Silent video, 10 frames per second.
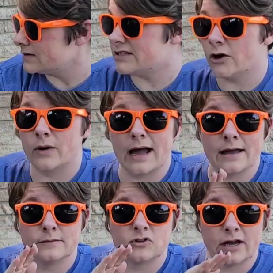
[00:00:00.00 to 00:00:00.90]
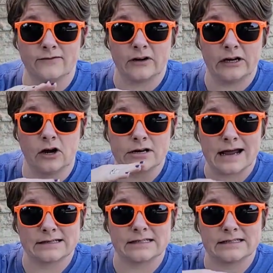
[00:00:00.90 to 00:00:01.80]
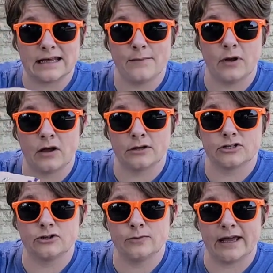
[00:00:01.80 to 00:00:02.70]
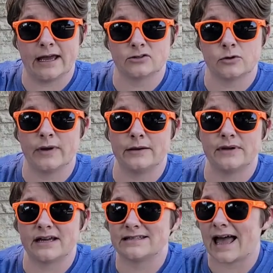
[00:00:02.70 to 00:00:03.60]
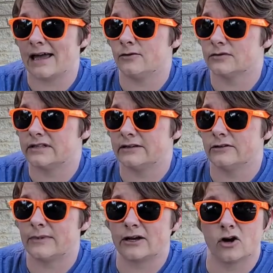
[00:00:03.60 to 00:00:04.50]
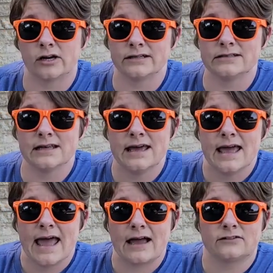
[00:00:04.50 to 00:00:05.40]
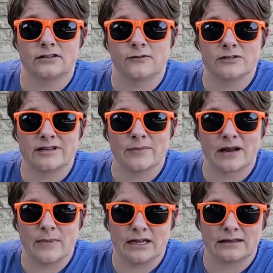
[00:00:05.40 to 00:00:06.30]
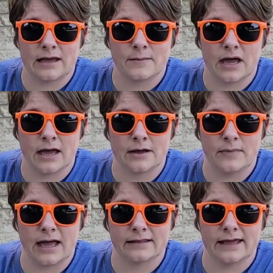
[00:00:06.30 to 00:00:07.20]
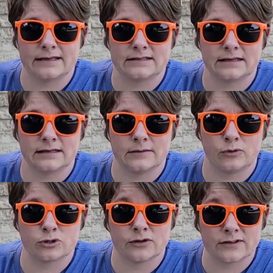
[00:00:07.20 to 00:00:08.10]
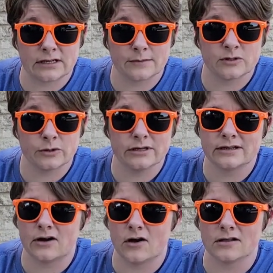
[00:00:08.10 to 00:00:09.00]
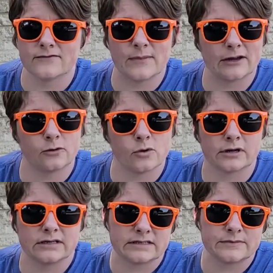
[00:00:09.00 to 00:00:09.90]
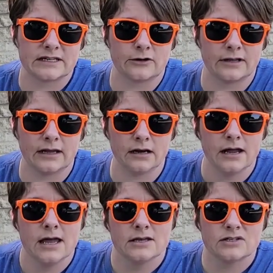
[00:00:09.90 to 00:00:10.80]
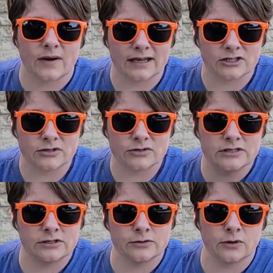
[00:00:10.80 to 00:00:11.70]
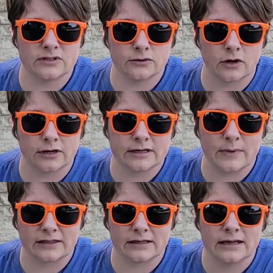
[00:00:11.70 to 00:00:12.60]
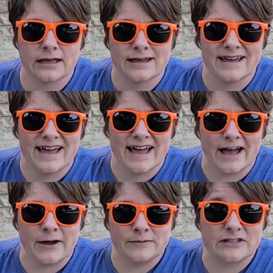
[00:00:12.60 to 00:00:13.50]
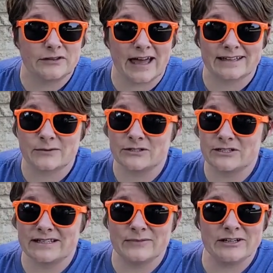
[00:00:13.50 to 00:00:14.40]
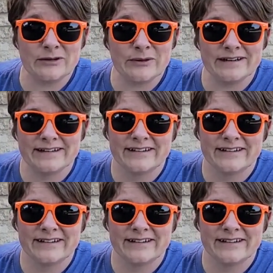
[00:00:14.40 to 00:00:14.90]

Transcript: So I am trying very hard not to step onto my actual bed because I don't till my gardens after the first time that I make them. I like to preserve the topsoil and all of the microorganisms that are in there, so I choose to do a no-till gardening method. So that's what you see me doing.